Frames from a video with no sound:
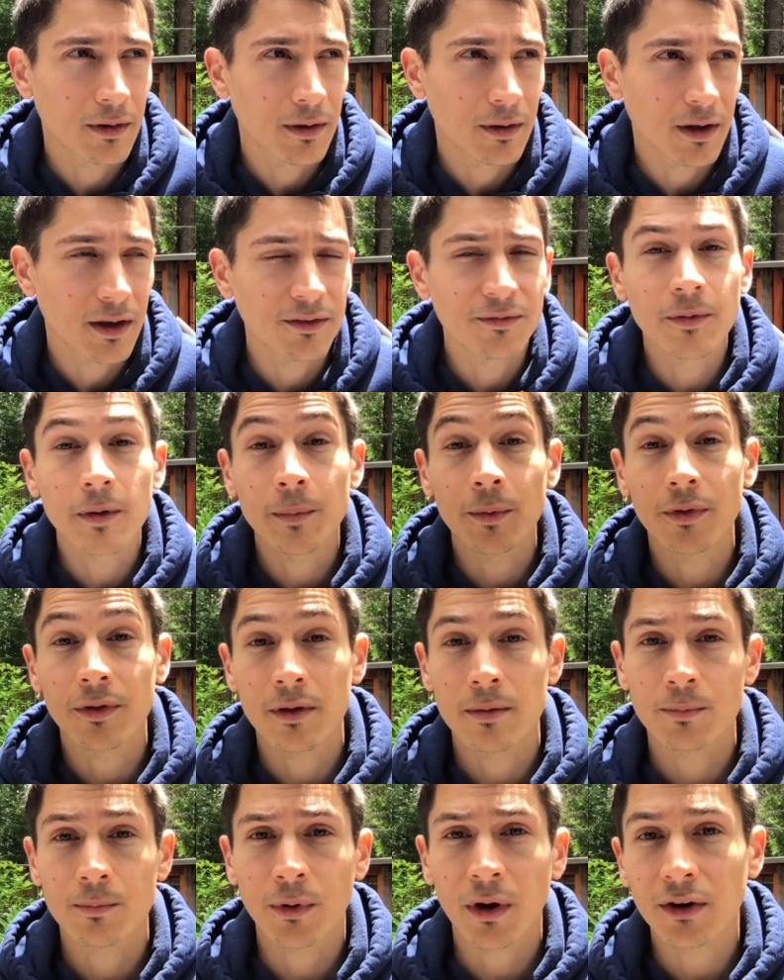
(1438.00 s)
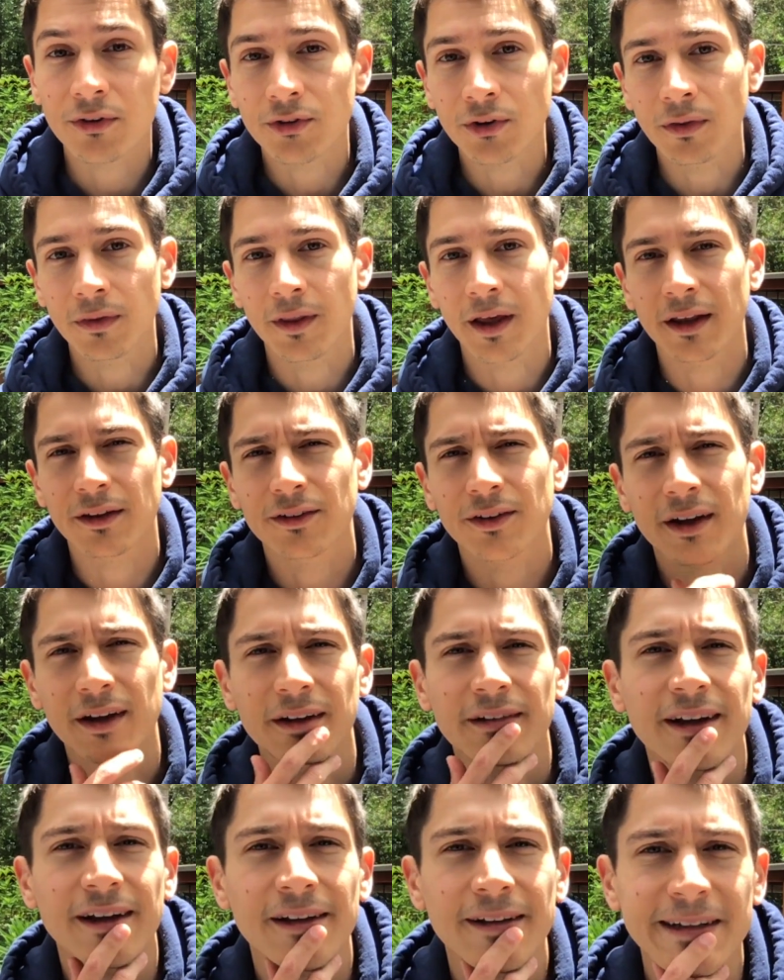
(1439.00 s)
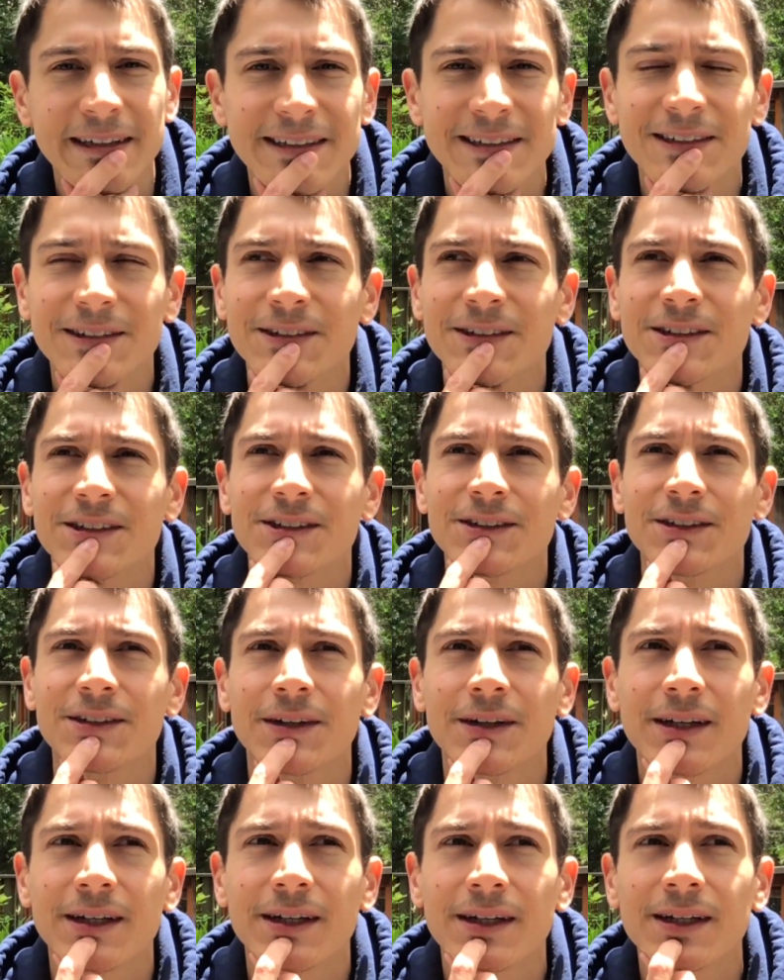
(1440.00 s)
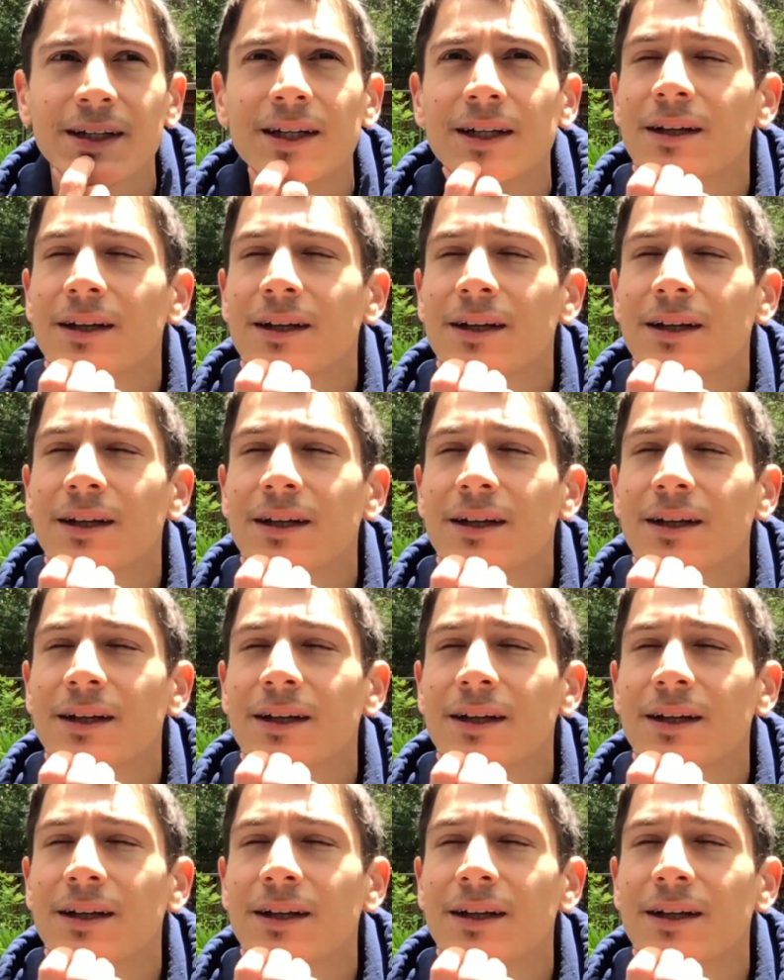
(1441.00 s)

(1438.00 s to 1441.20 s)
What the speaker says: give people the impression that psychedelics are just a